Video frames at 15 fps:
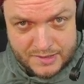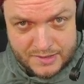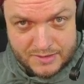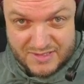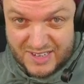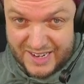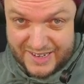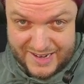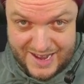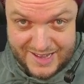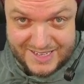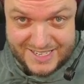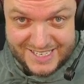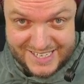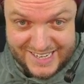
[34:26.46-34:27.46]
Right,
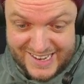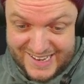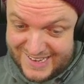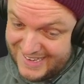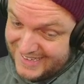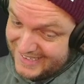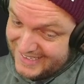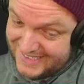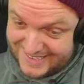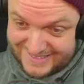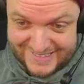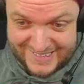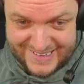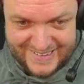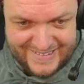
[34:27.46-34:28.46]
guys?
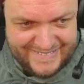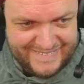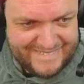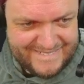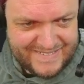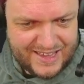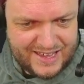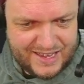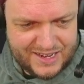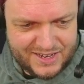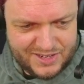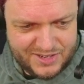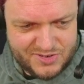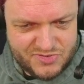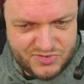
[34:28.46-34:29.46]
Can't
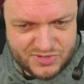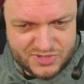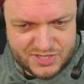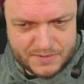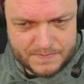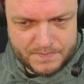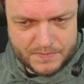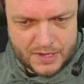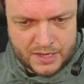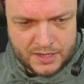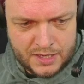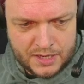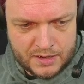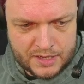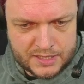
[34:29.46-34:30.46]
lose. And
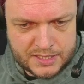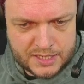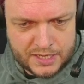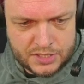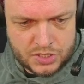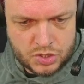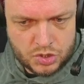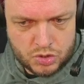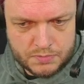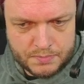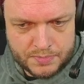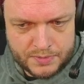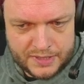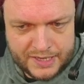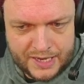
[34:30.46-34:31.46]
here I decide to
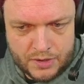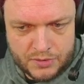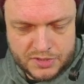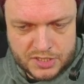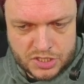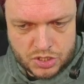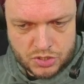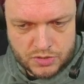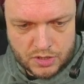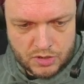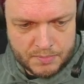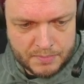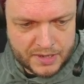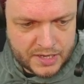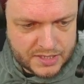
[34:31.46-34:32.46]
play out this Chrome
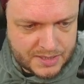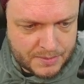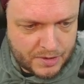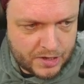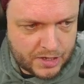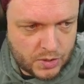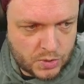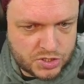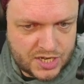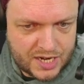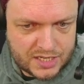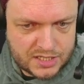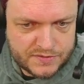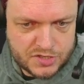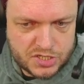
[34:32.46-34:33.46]
because I'm going to go
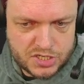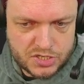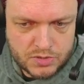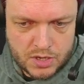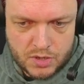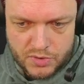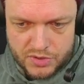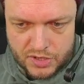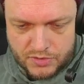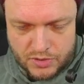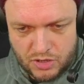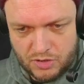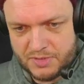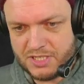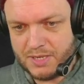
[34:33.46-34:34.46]
Chalice for 0. The
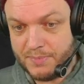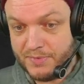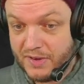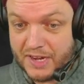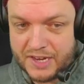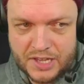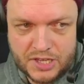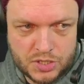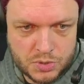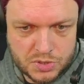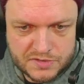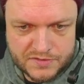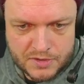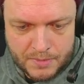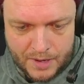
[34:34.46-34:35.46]
Chrome is something I can use
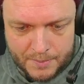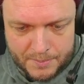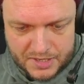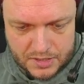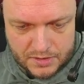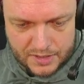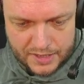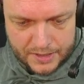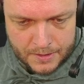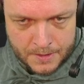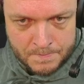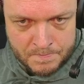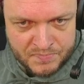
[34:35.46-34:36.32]
for Bombardier later.